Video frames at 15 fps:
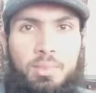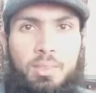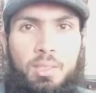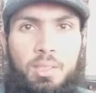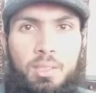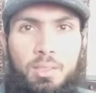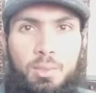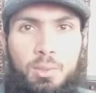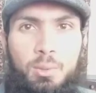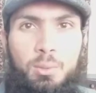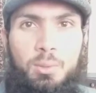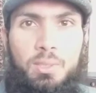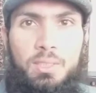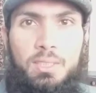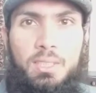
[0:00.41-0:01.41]
Hello,
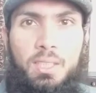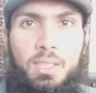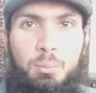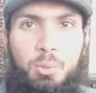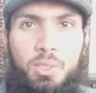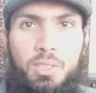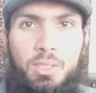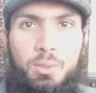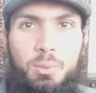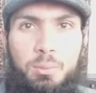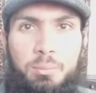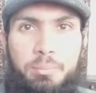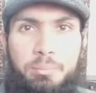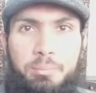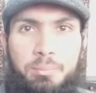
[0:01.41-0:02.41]
Assalamu
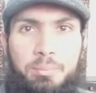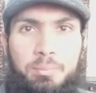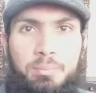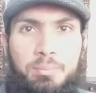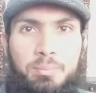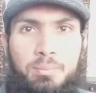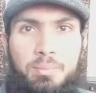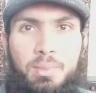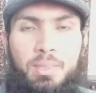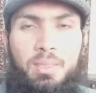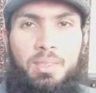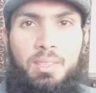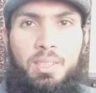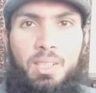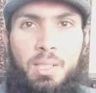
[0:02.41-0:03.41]
alaikum.
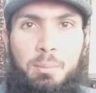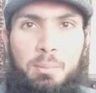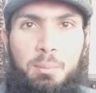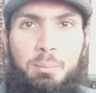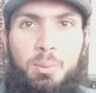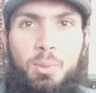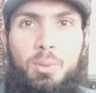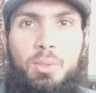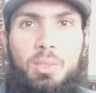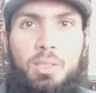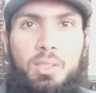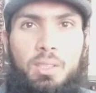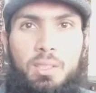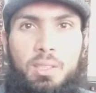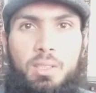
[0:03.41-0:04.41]
I am Abdul,
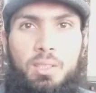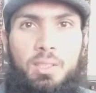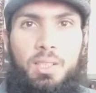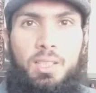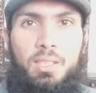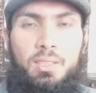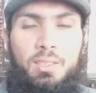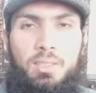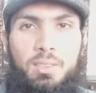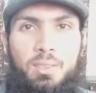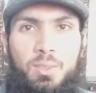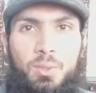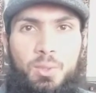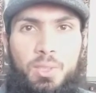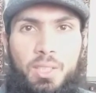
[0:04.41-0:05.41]
and
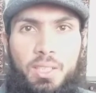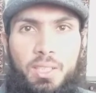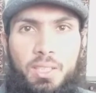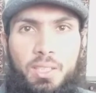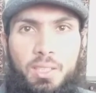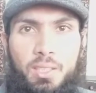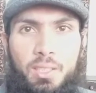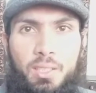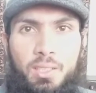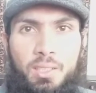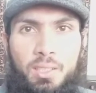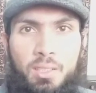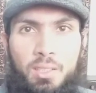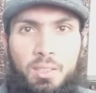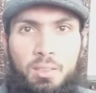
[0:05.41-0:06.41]
today
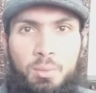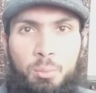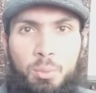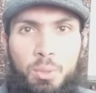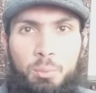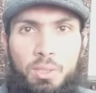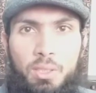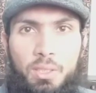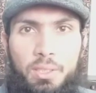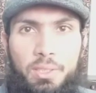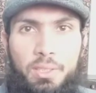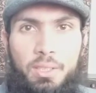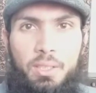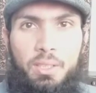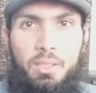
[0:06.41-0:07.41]
we will
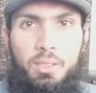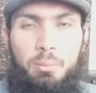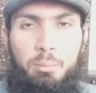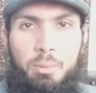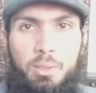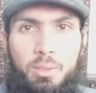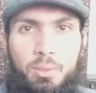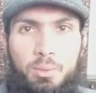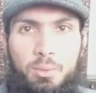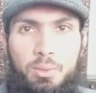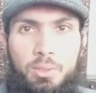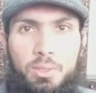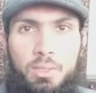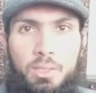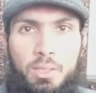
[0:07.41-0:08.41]
learn about
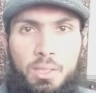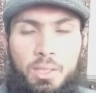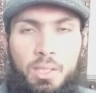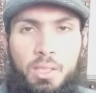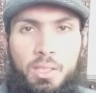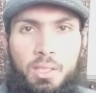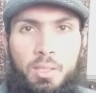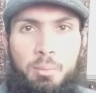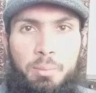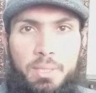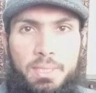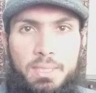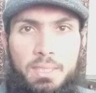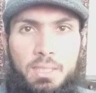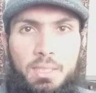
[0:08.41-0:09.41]

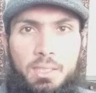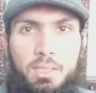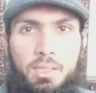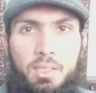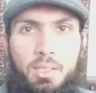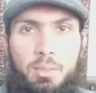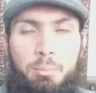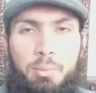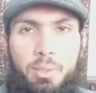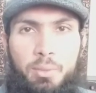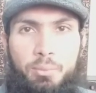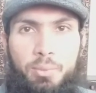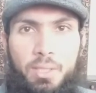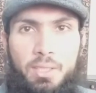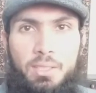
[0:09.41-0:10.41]
present
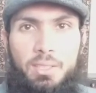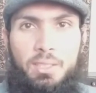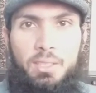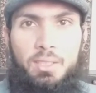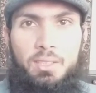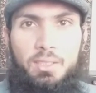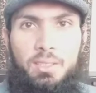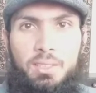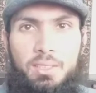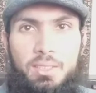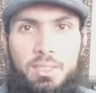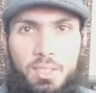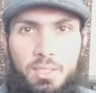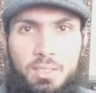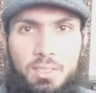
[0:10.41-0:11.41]
perfect
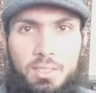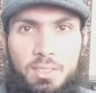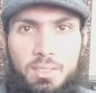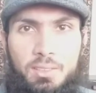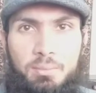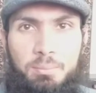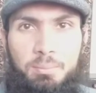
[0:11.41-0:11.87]
tense.